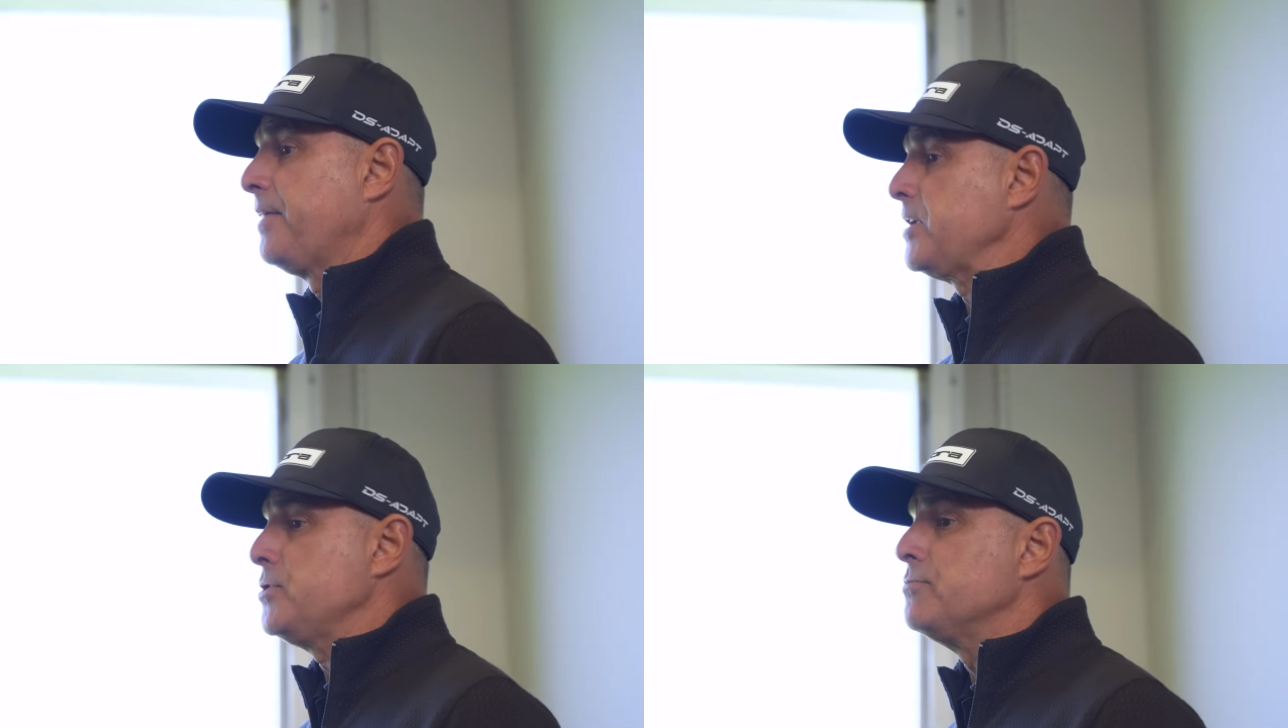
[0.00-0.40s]

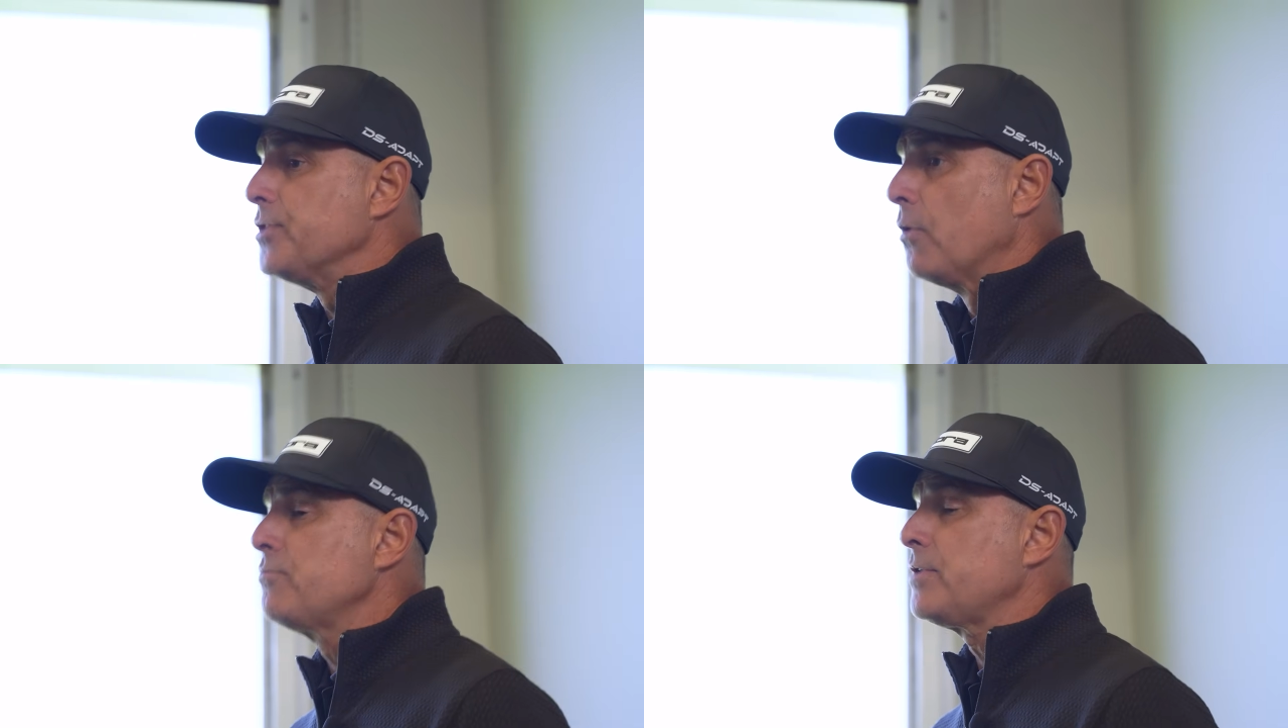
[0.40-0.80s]
that you
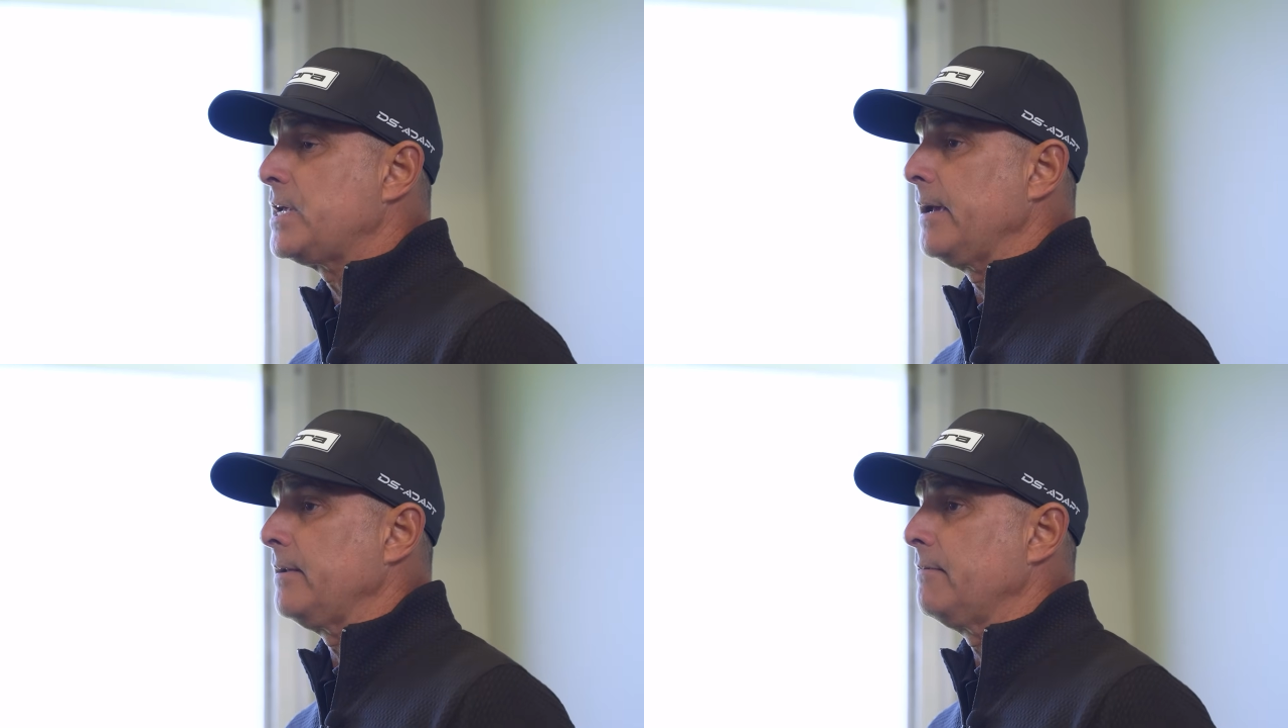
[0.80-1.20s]
don't
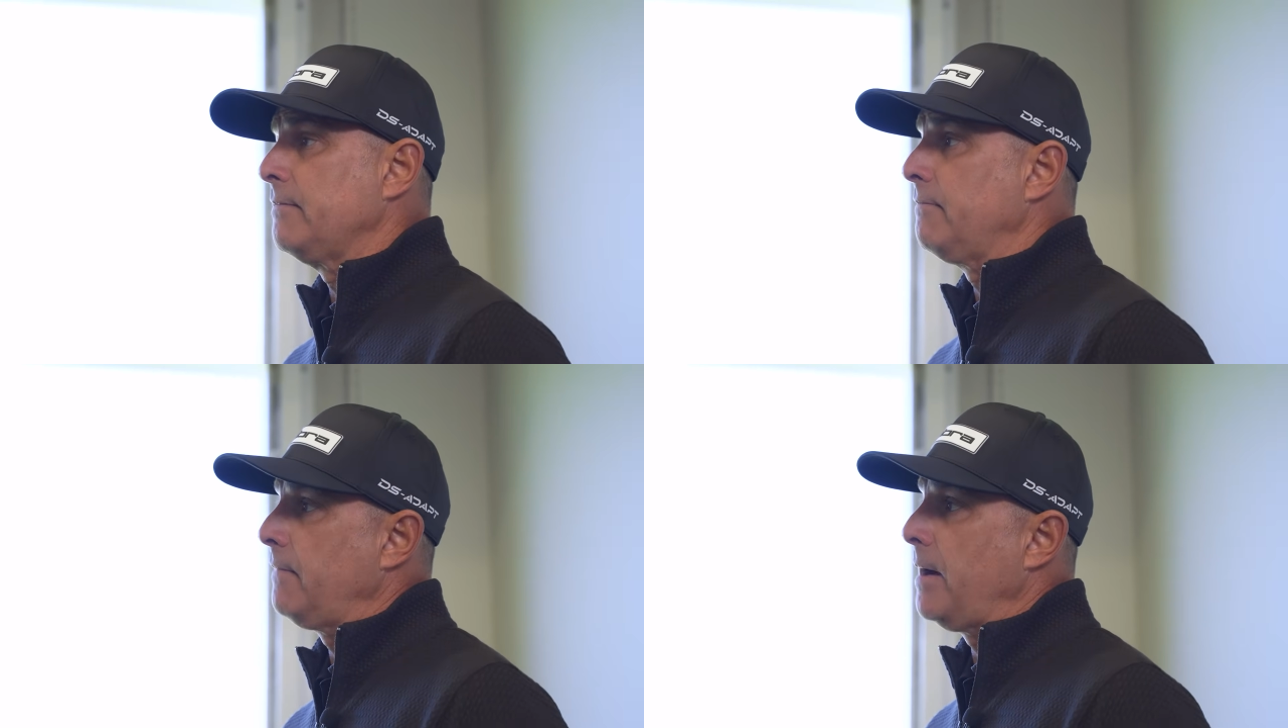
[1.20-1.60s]
get
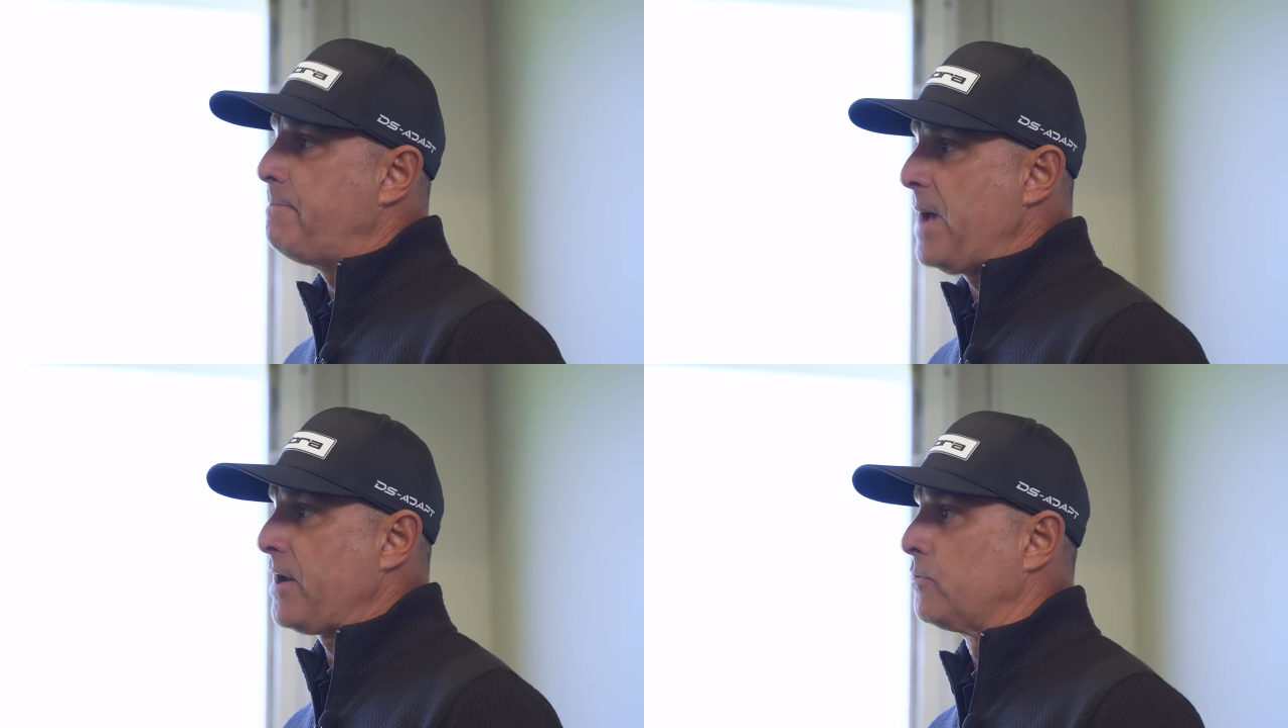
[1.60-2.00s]
a
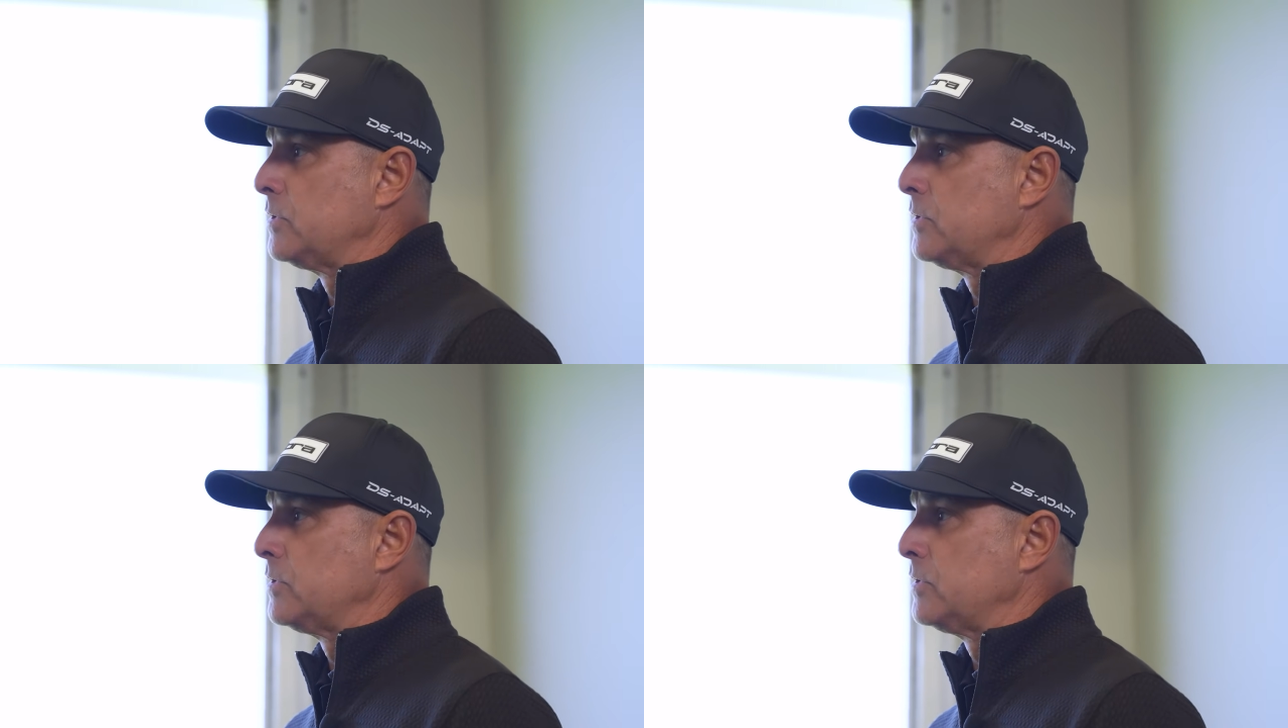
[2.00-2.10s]
better